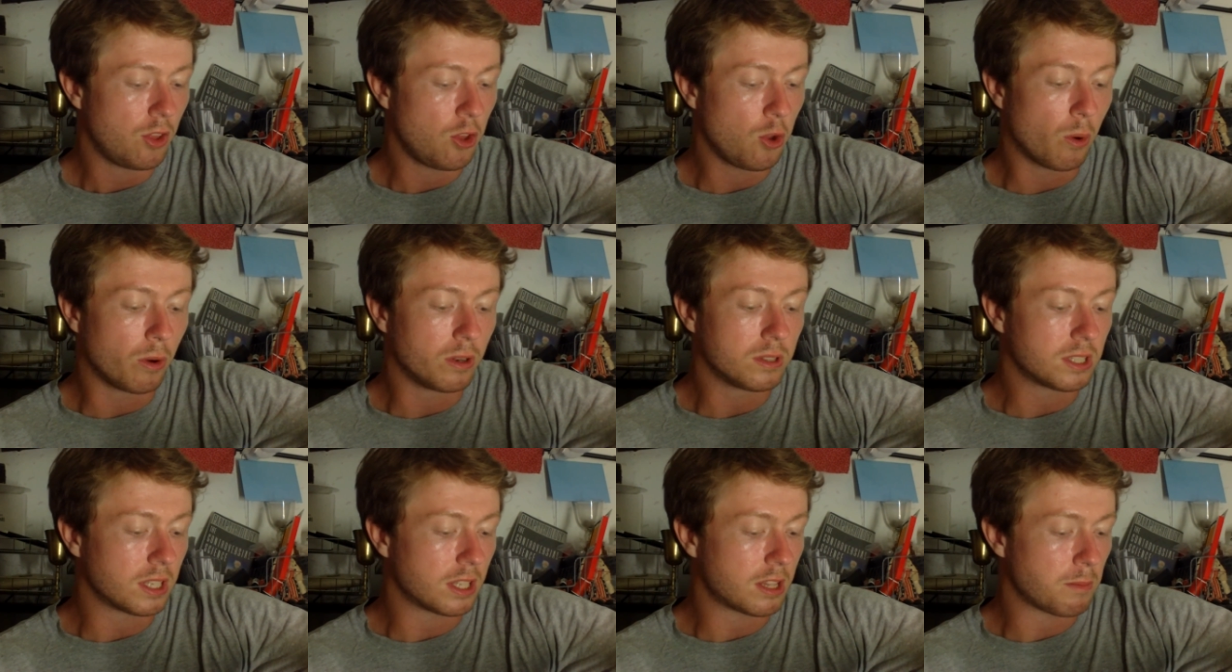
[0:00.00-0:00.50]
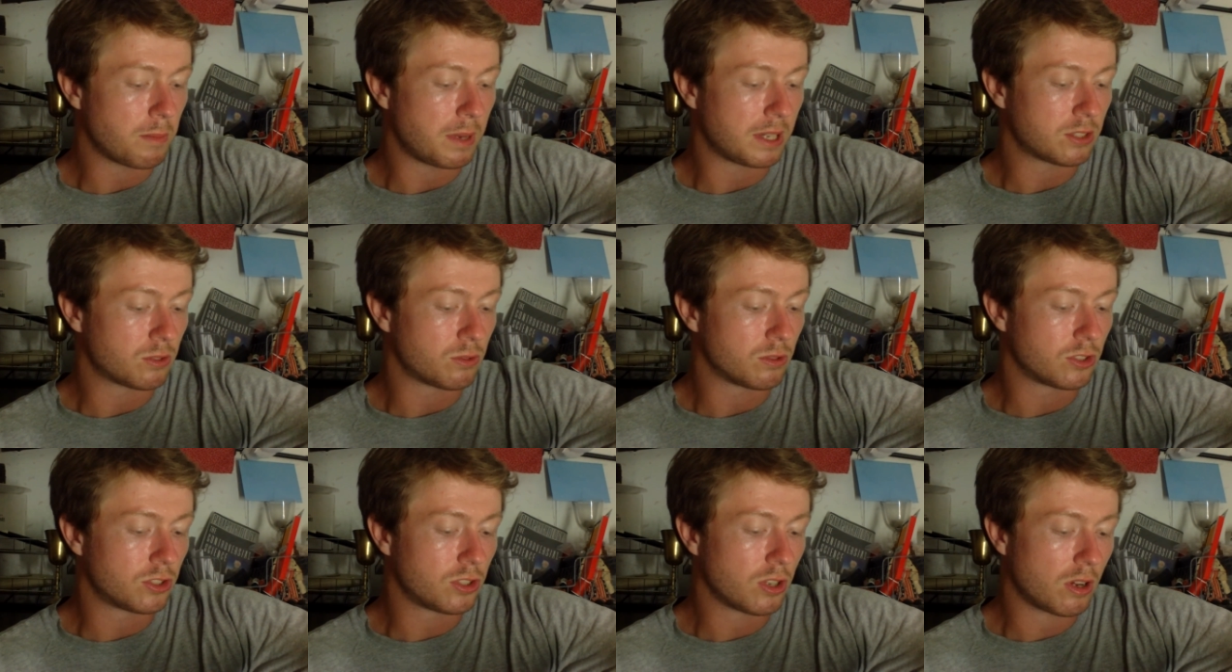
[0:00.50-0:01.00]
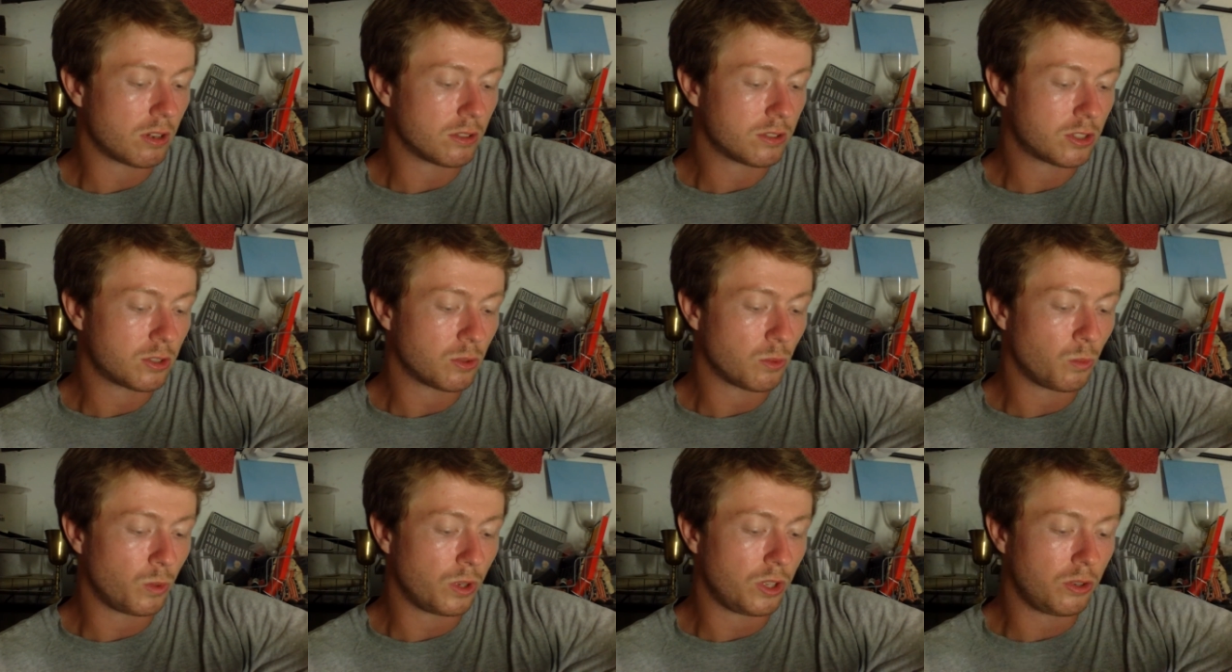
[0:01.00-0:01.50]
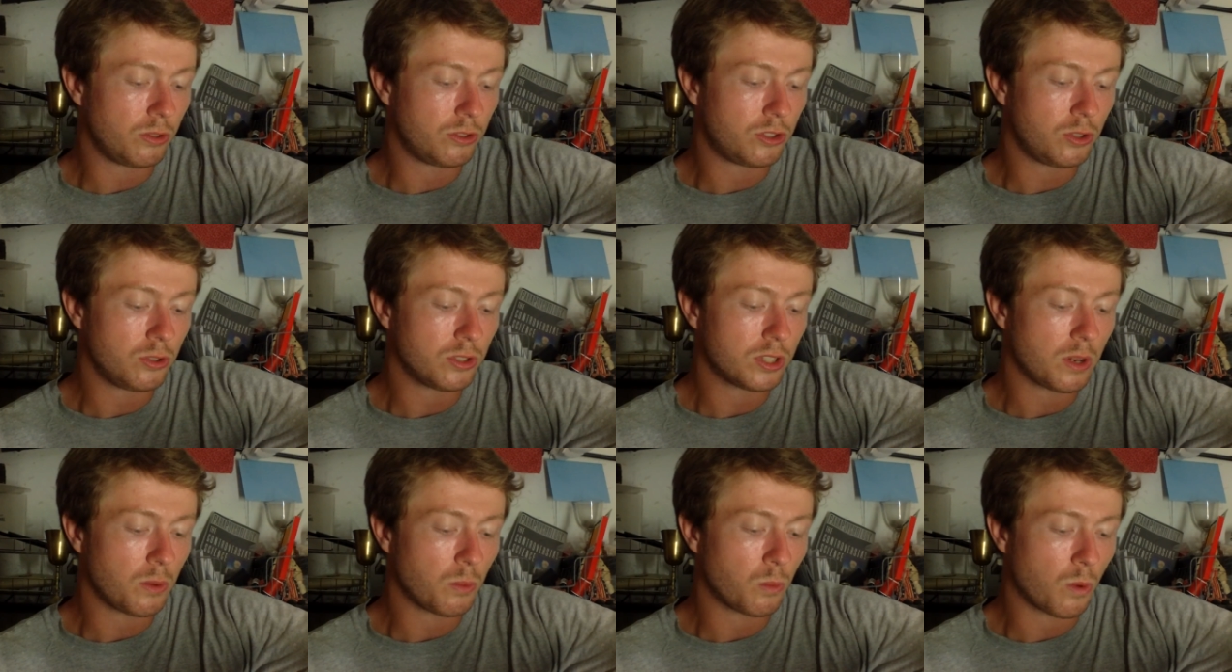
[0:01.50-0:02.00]
You always get the best results when you
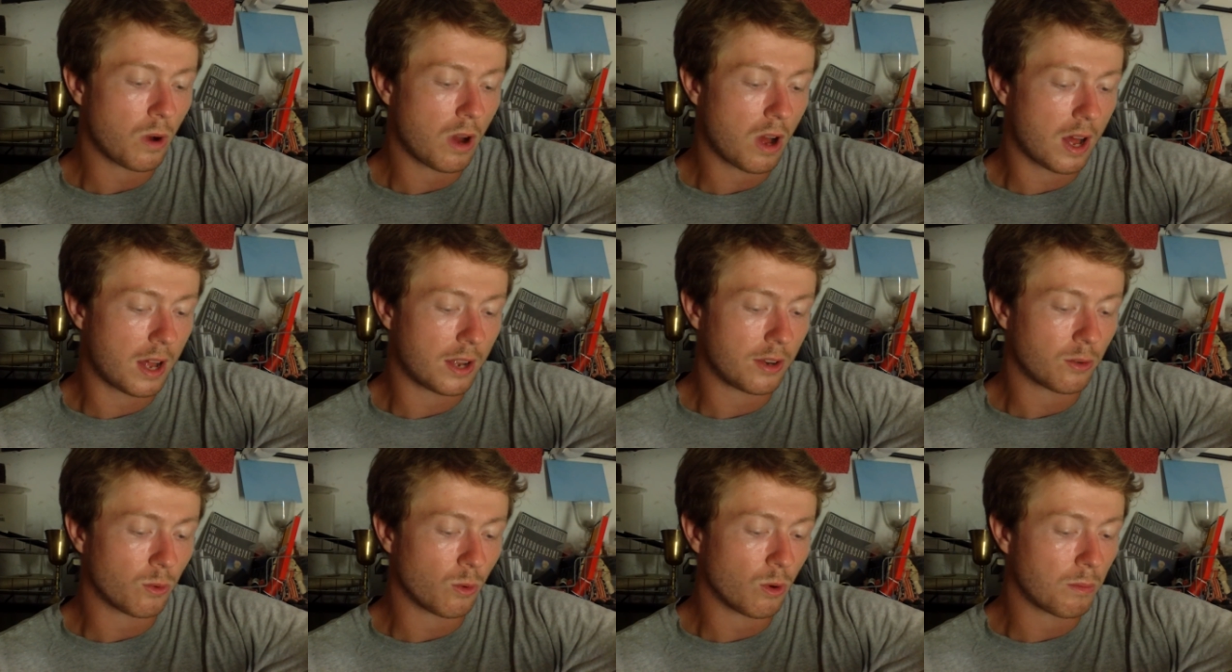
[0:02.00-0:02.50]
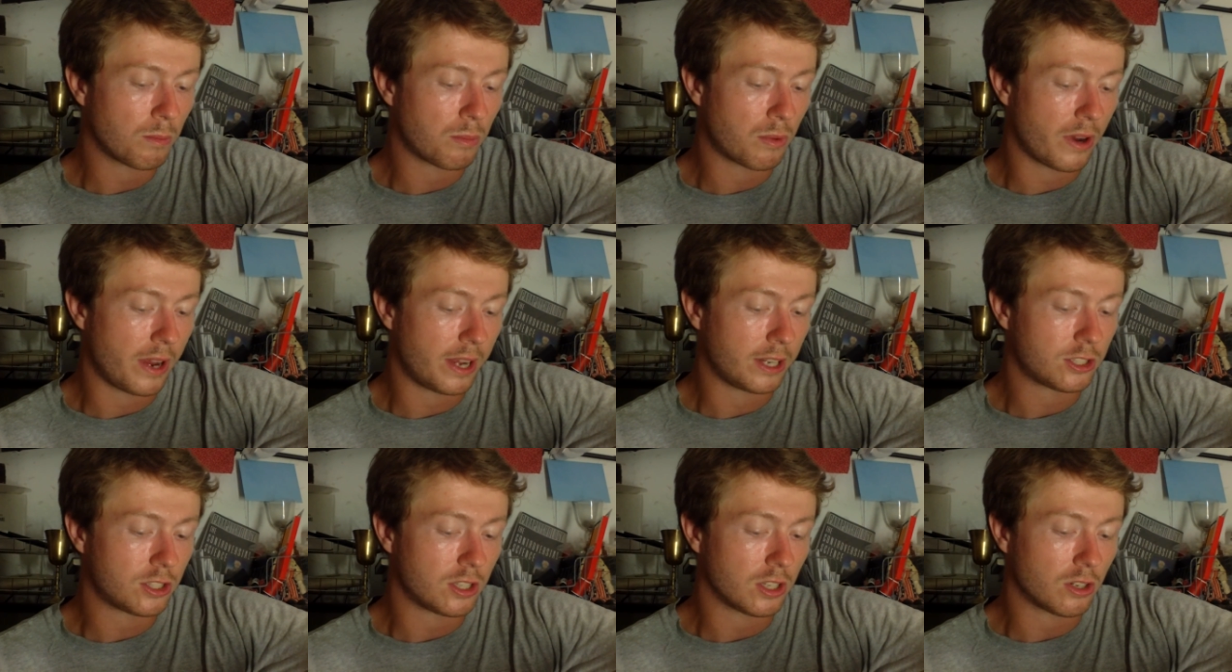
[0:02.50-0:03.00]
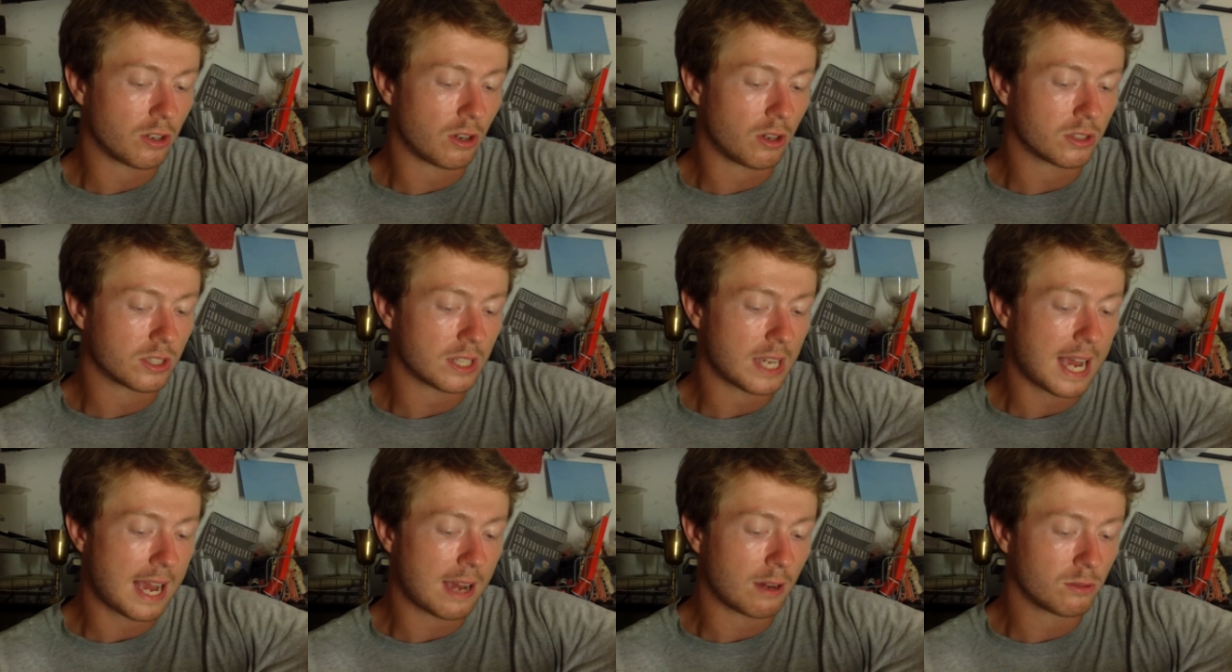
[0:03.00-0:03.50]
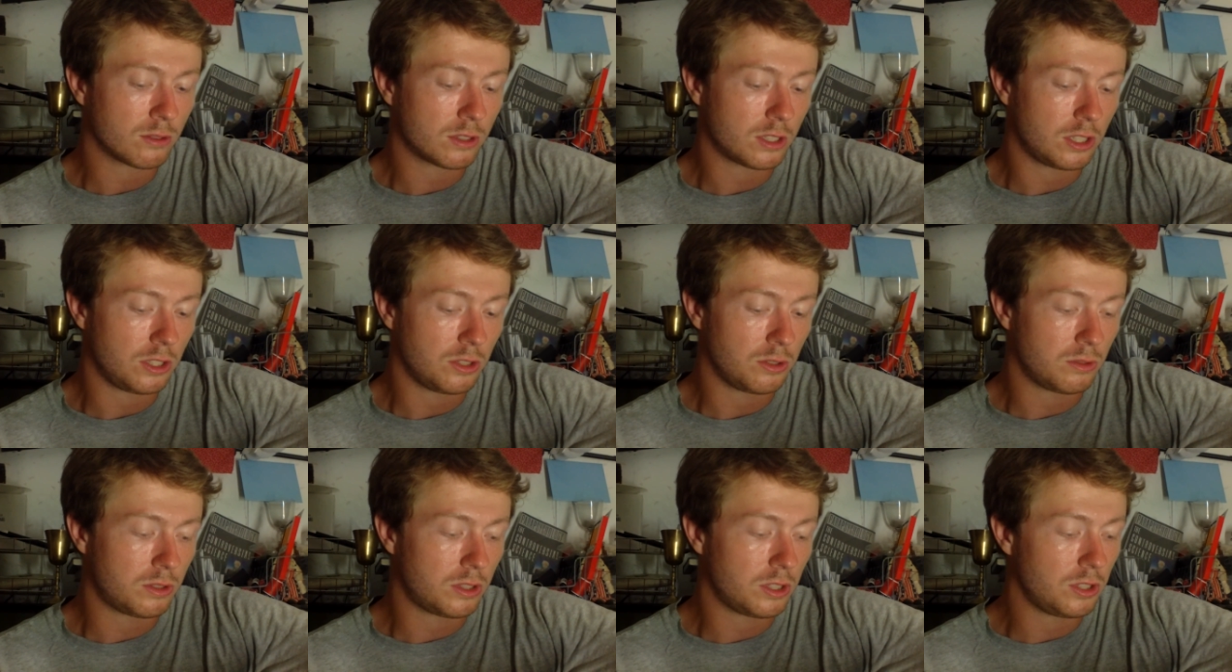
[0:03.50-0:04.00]
choose a wand or branch that calls out
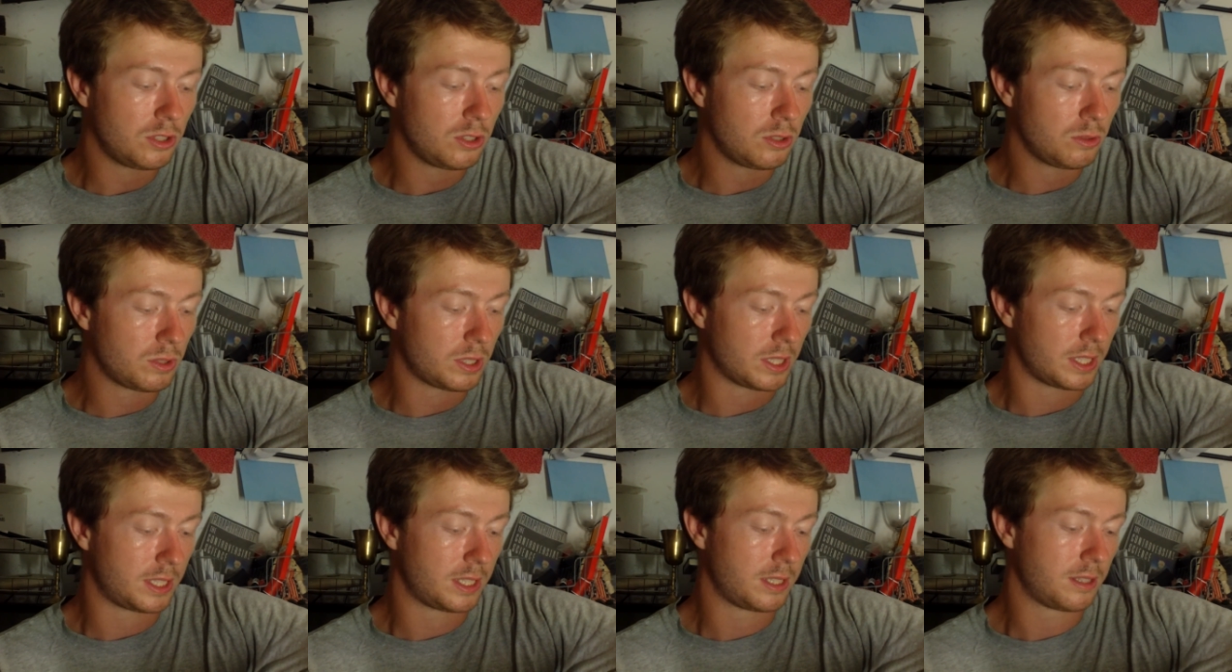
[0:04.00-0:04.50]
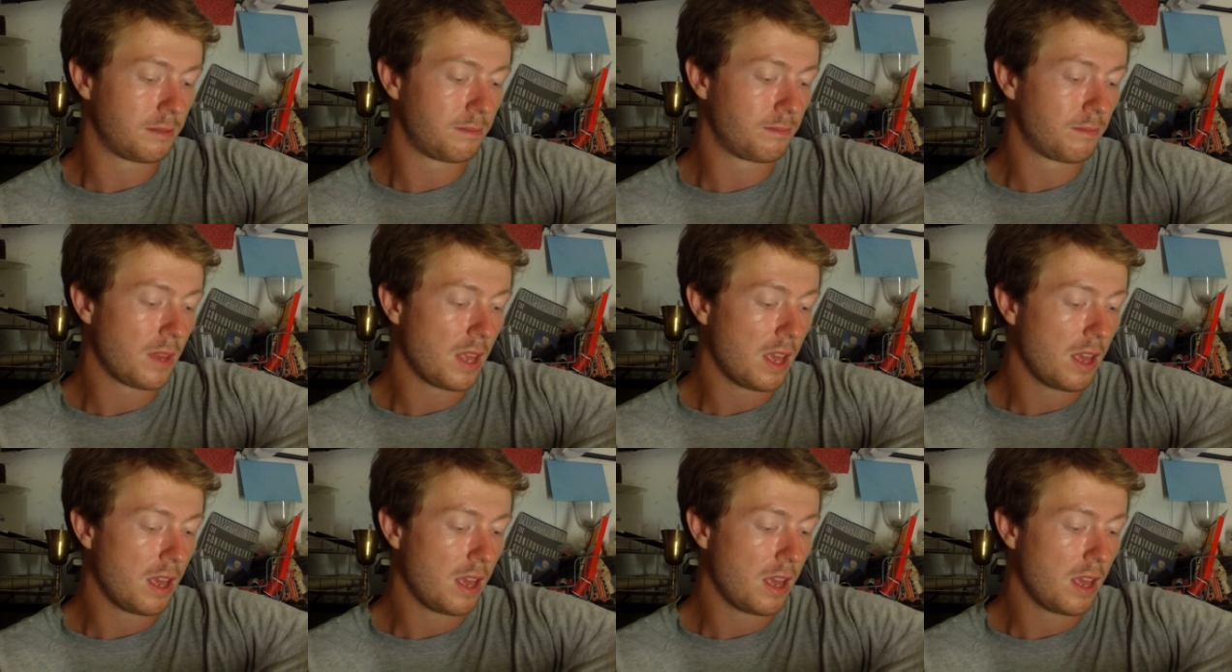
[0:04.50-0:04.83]
to you to use it.